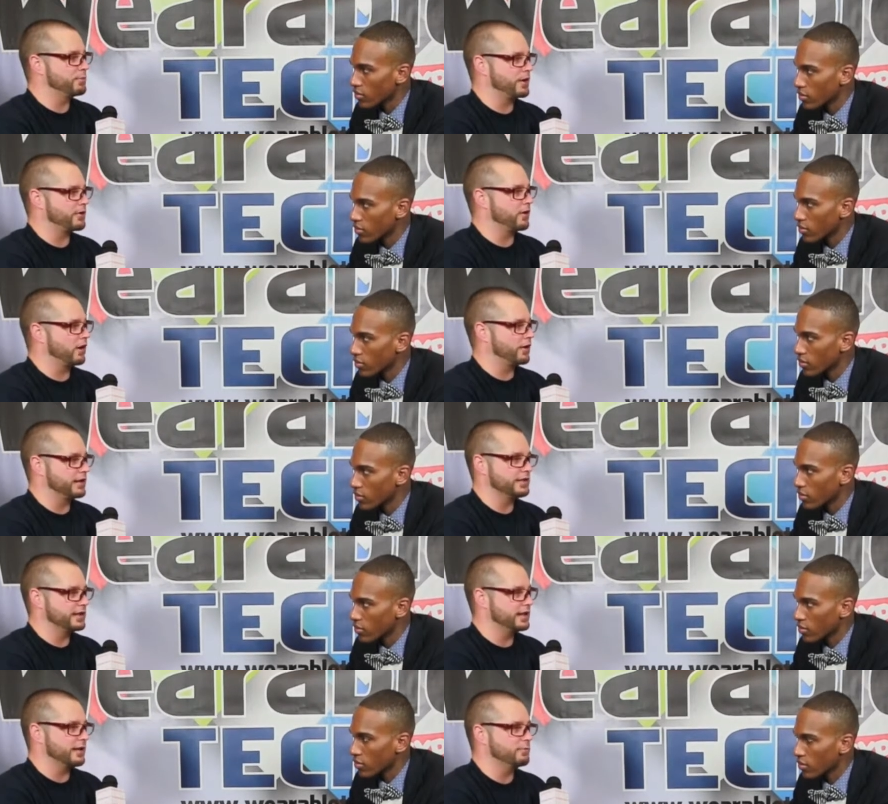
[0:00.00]
Speaker 1: better
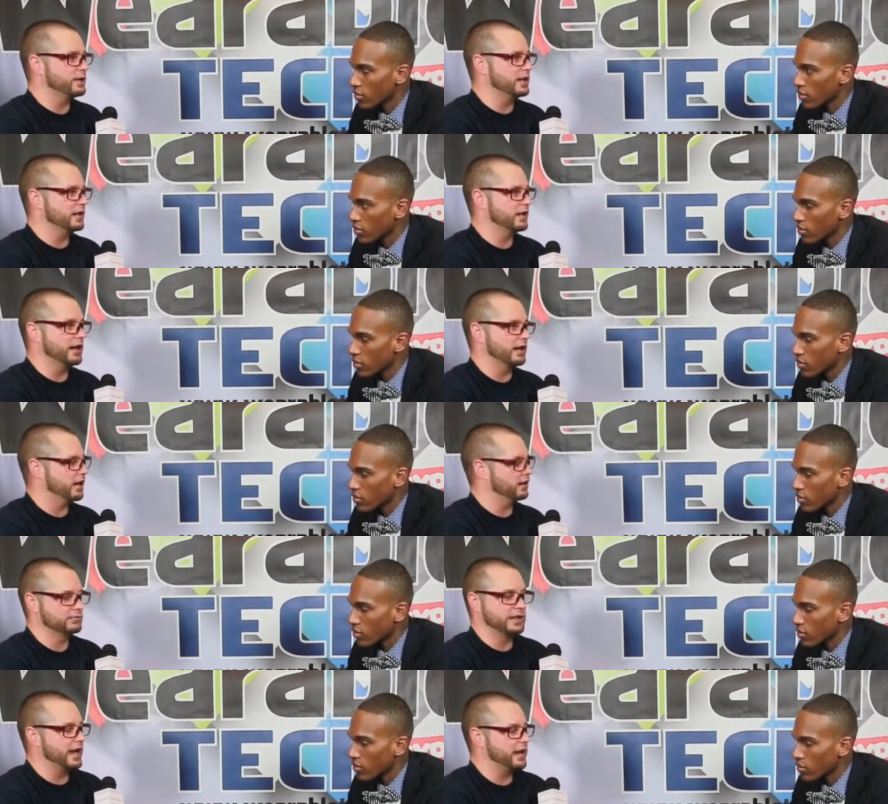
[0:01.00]
R&D and be, uh,
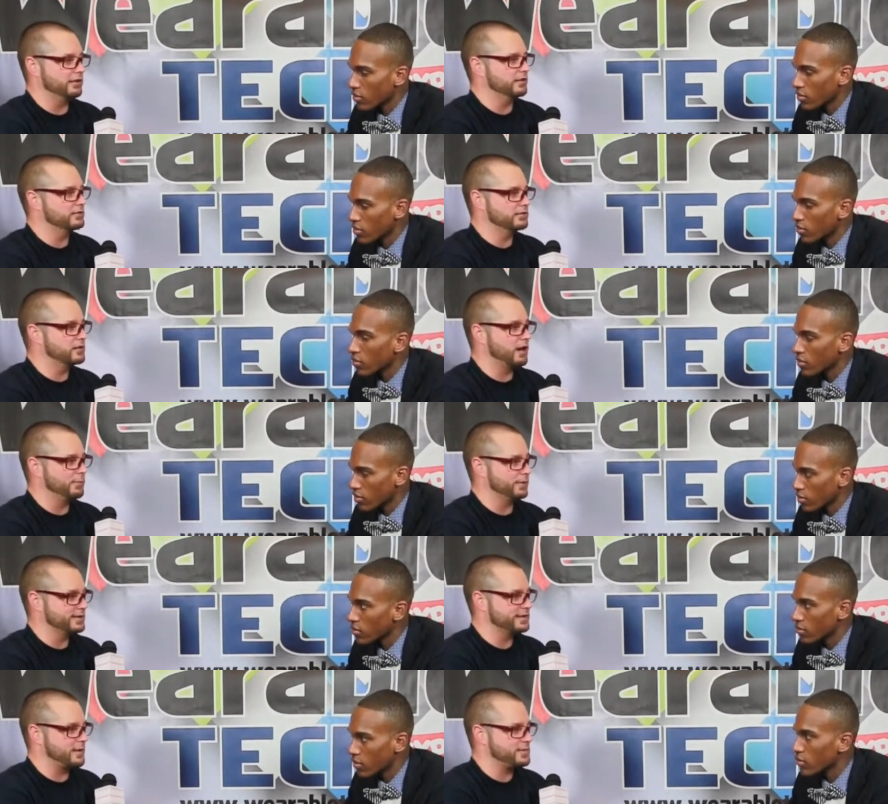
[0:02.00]
again, a couple of
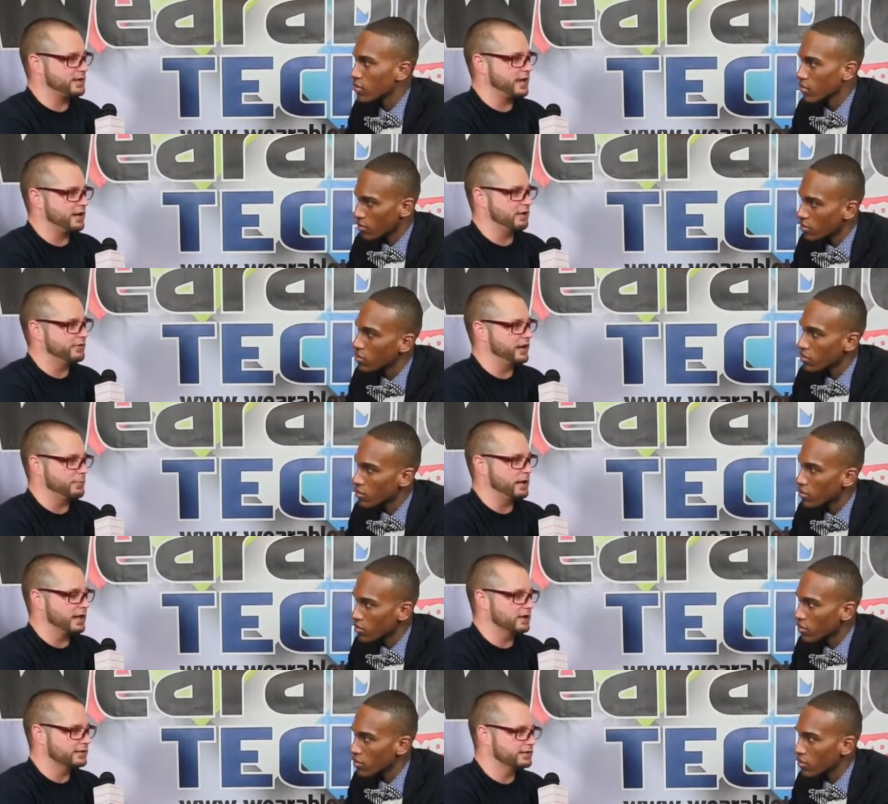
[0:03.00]
steps ahead of anybody
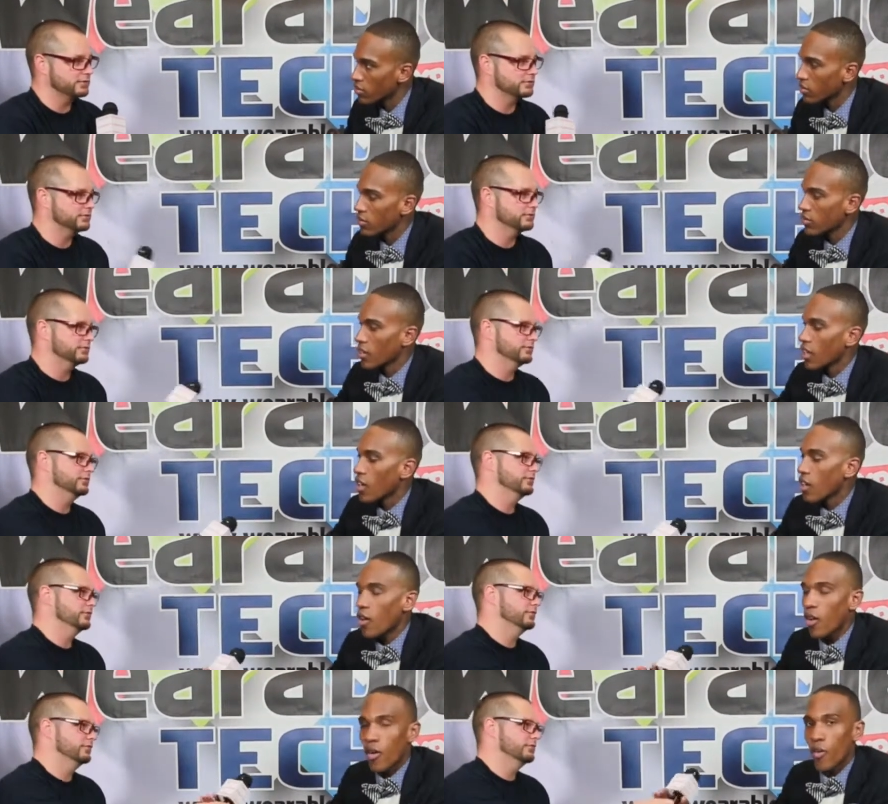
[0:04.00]
else.
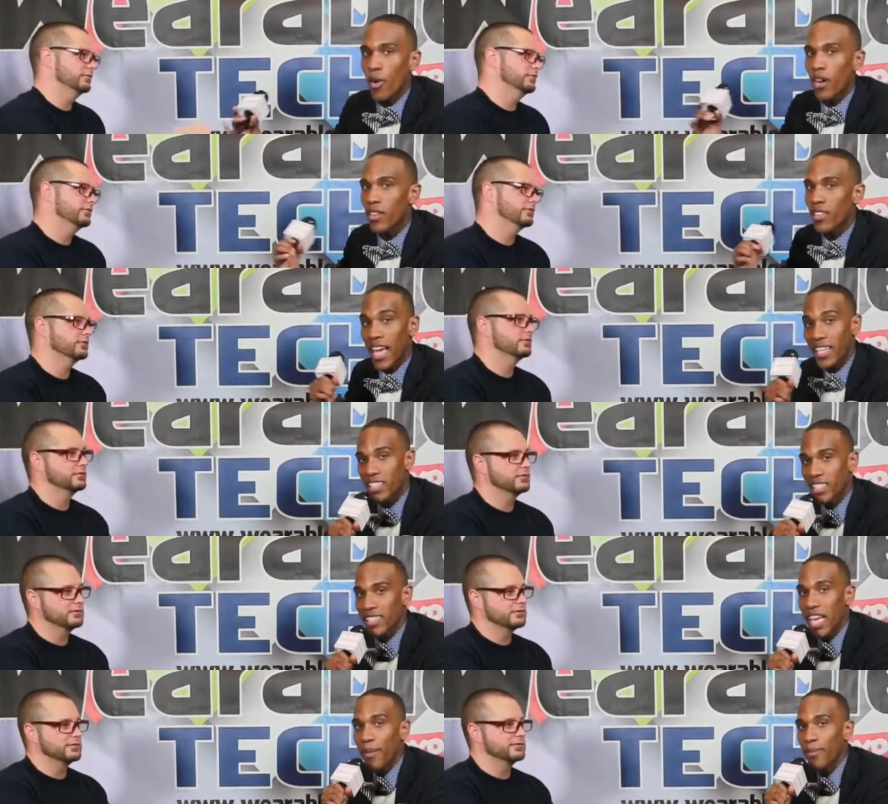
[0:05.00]
Well, that
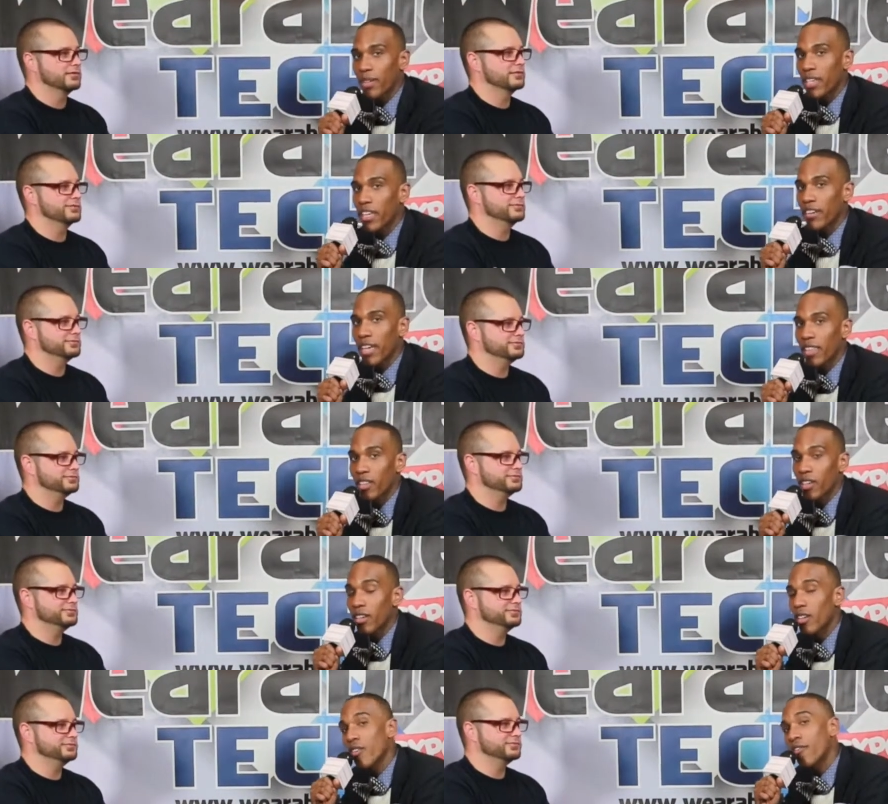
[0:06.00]
just
Speaker 2: happened here at
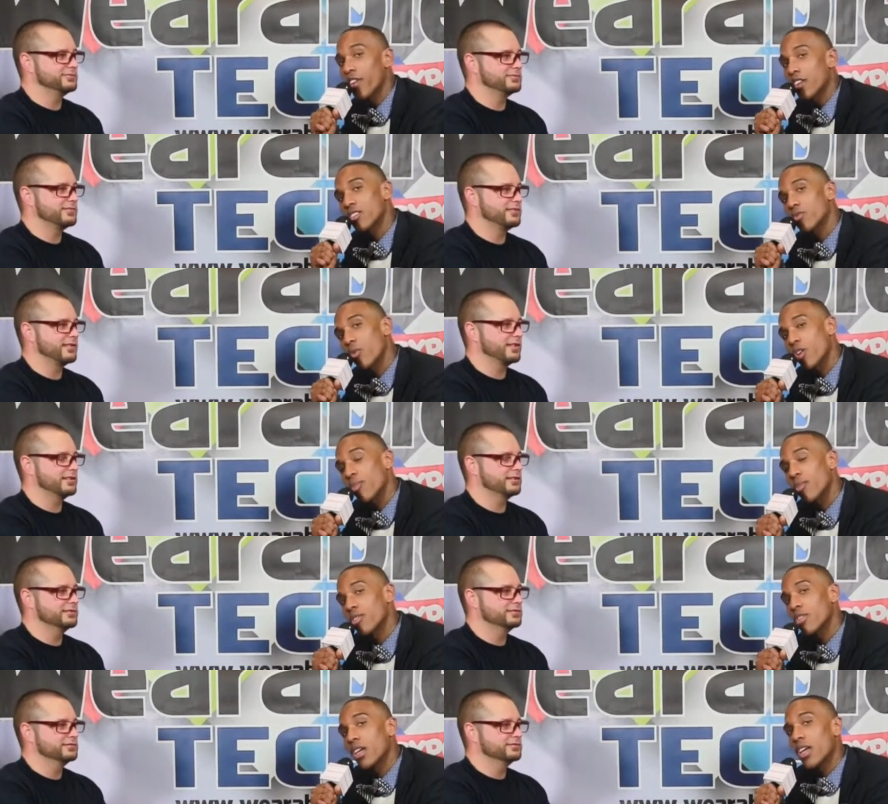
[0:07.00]
the first
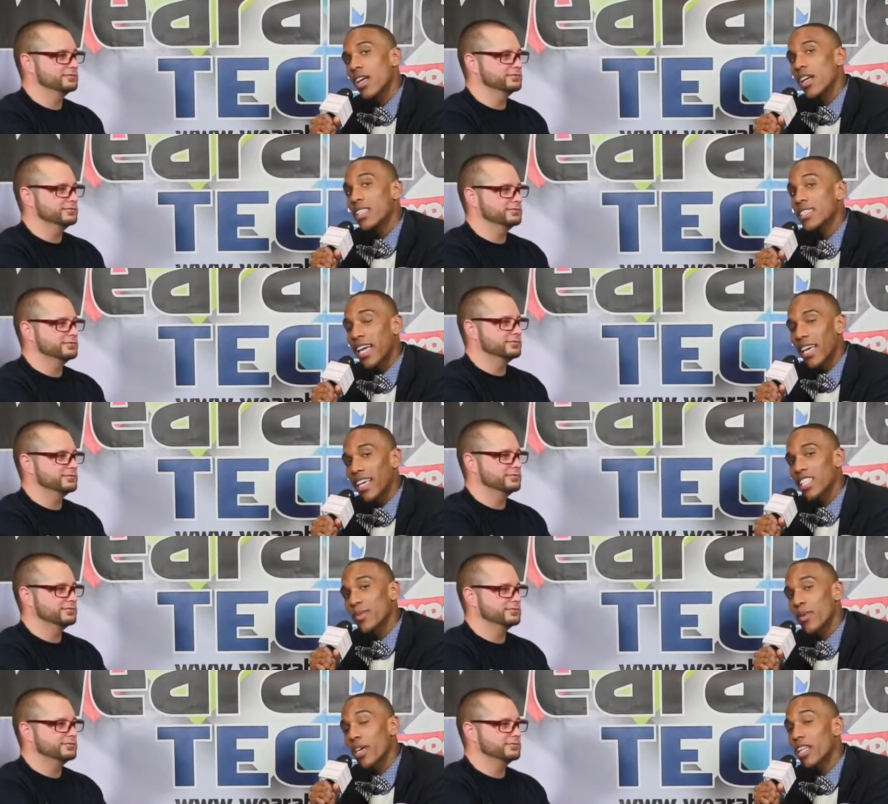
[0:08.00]
Wearable Tech
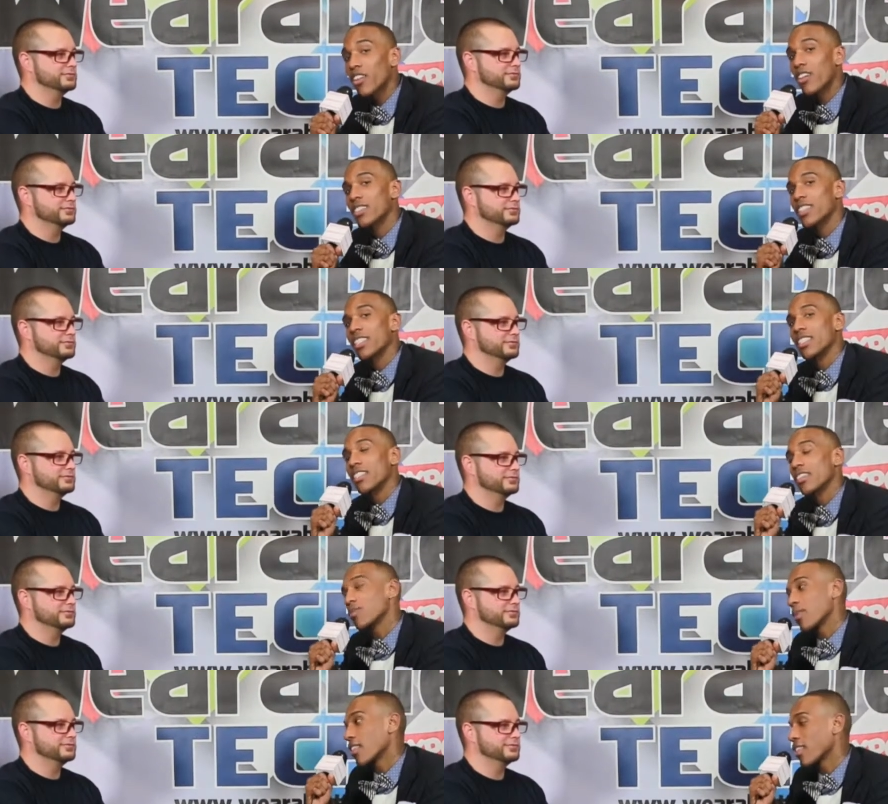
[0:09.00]
Expo in Los
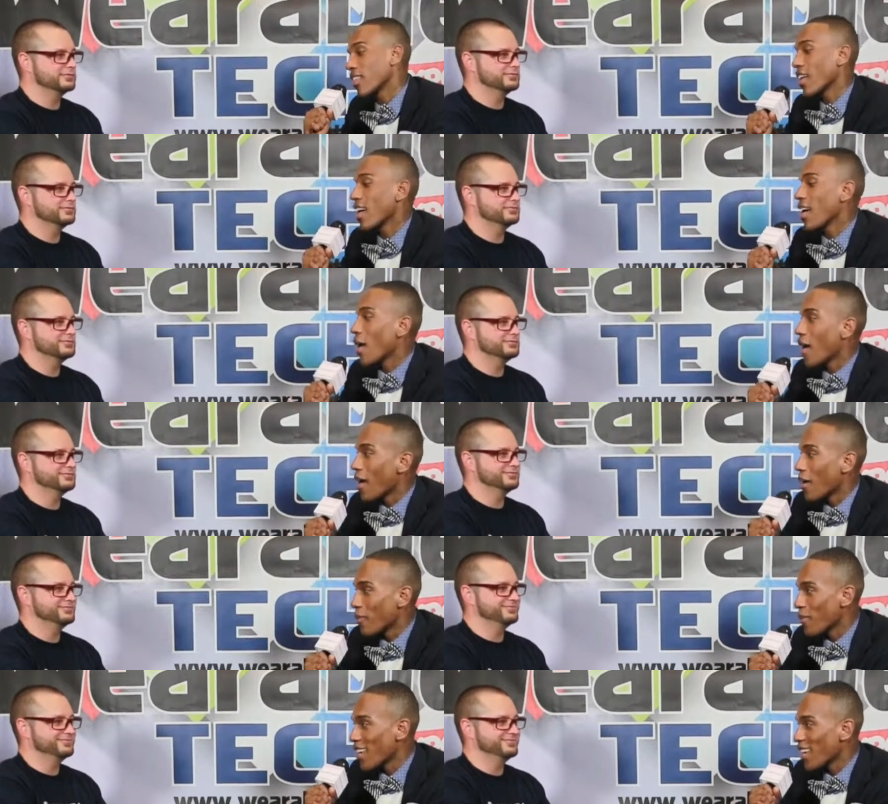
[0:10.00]
Angeles with
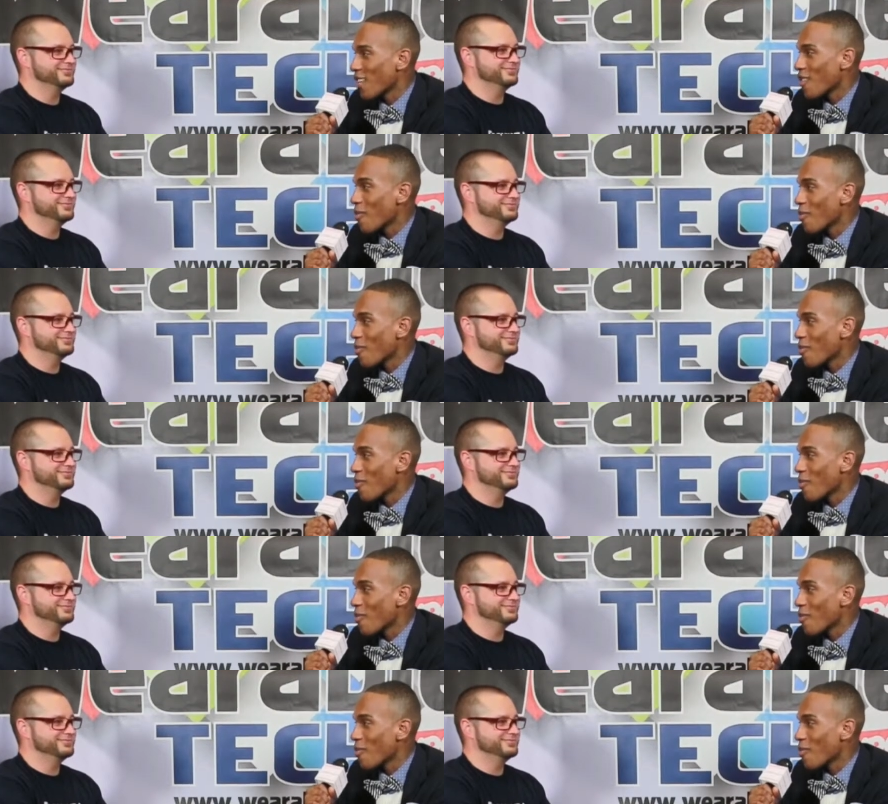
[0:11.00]
Mikko